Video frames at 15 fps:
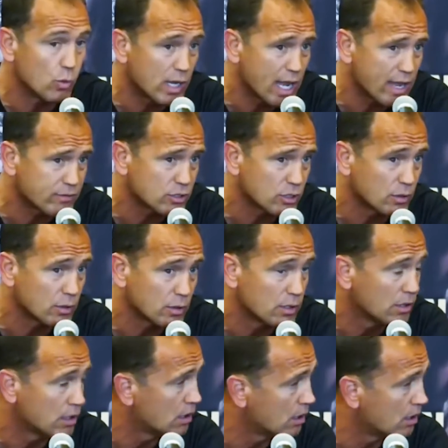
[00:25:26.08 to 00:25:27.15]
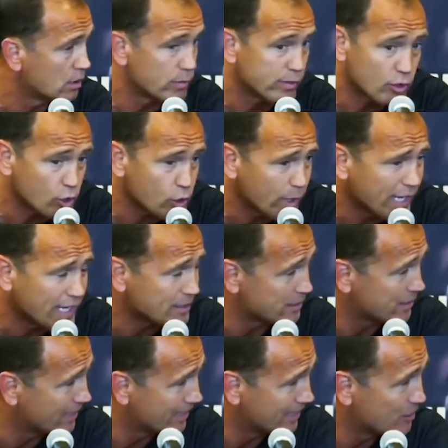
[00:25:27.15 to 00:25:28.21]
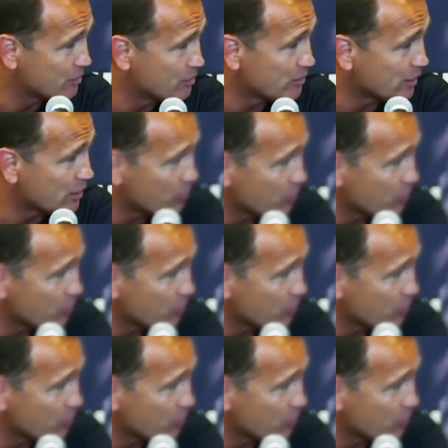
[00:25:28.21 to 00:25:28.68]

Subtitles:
We have to. We've got to eat. We've